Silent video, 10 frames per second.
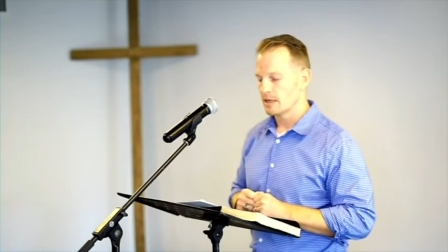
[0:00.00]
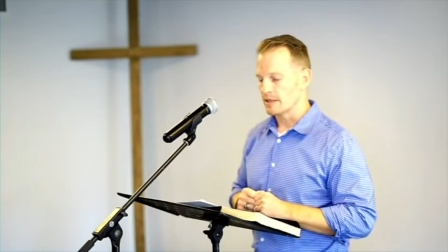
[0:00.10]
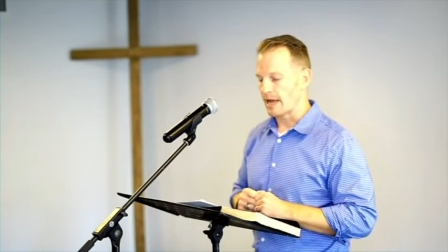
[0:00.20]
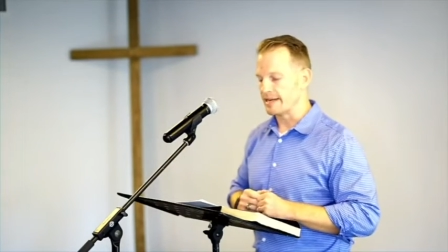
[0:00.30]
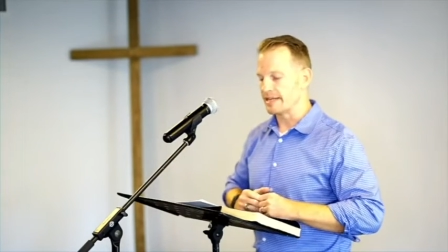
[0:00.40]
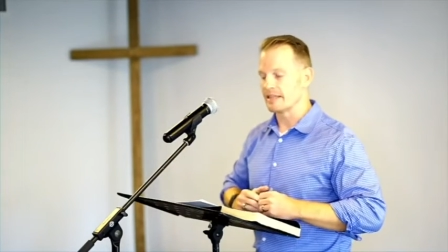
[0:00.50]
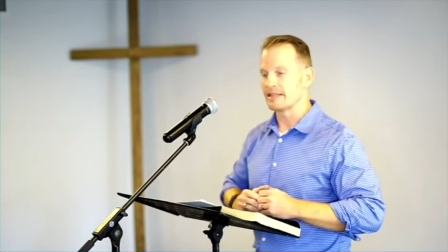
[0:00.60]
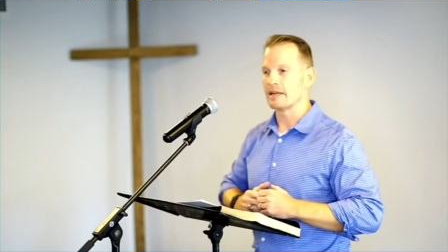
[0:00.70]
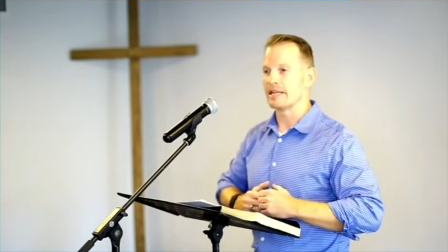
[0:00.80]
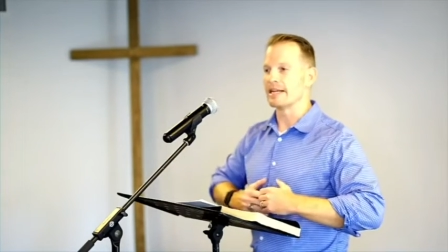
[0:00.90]
The idea that
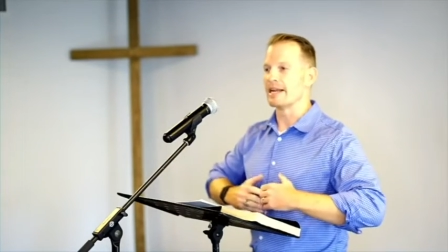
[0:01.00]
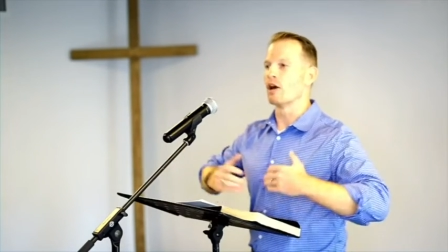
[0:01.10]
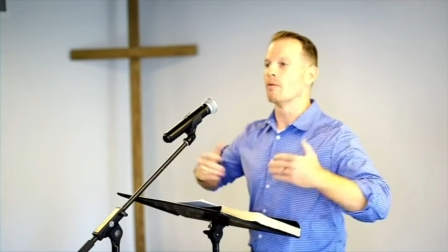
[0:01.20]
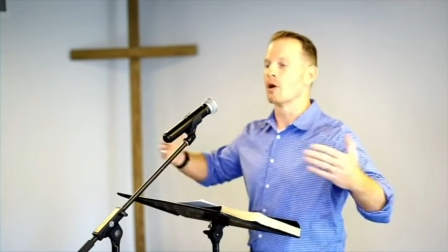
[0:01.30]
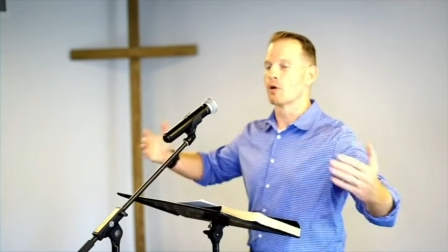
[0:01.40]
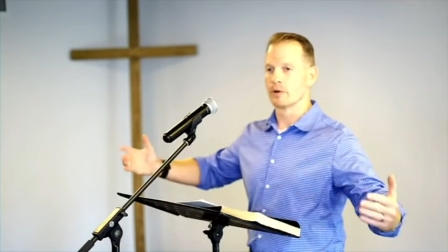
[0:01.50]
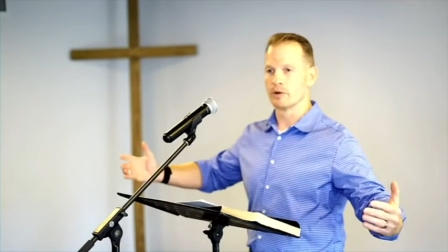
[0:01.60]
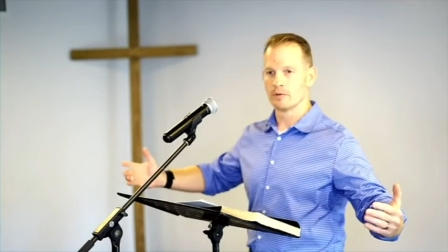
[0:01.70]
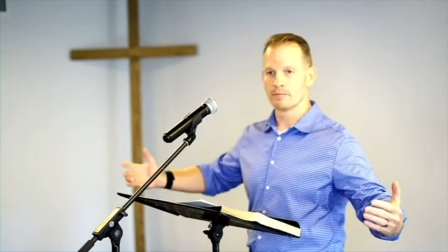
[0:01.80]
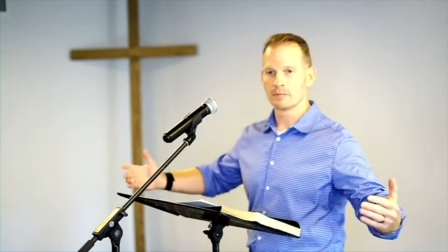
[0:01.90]
they needed elbow
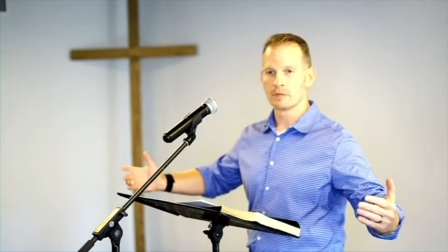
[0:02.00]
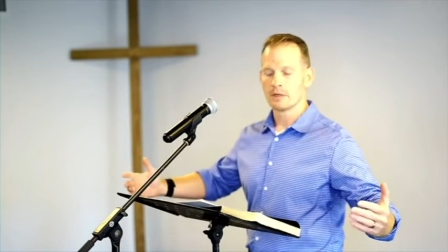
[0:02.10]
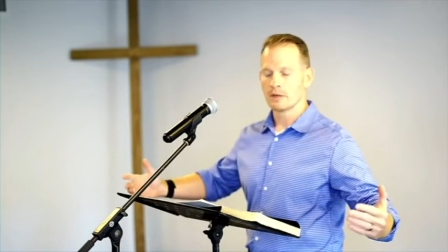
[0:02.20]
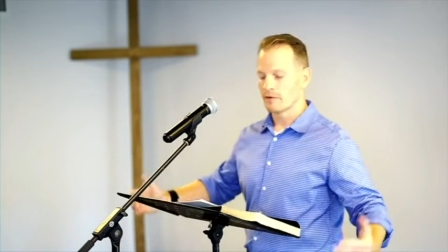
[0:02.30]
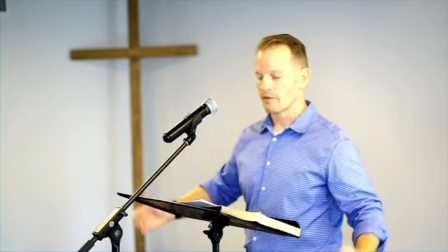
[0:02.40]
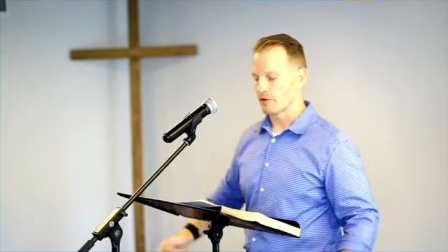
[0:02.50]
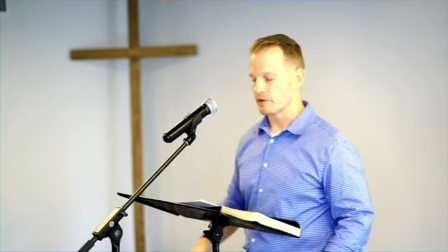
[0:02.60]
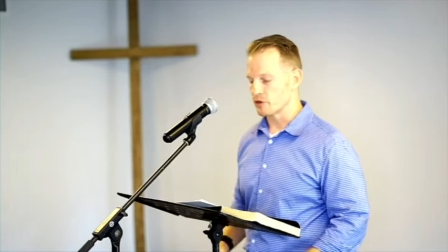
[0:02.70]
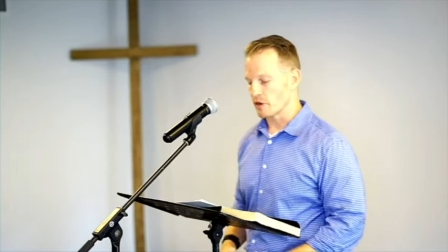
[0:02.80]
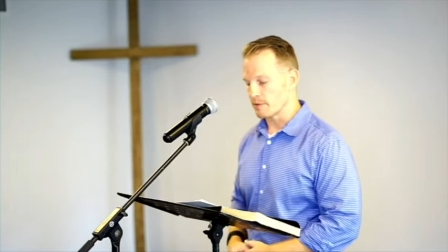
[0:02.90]
room for the
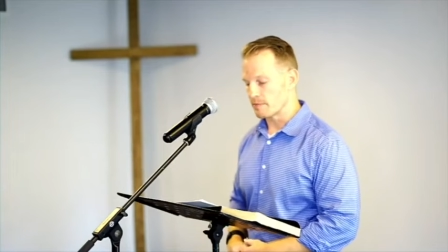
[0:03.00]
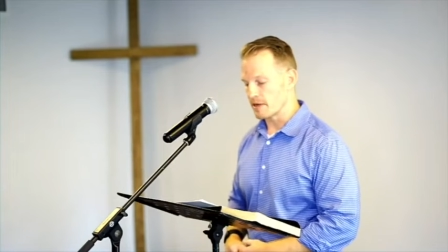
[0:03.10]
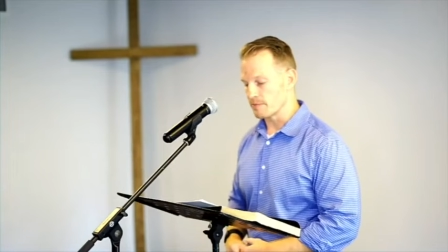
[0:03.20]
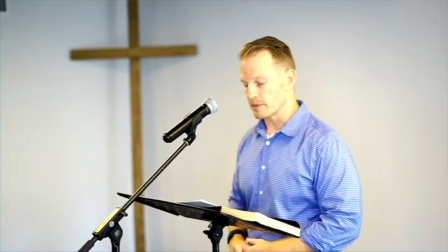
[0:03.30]
German people.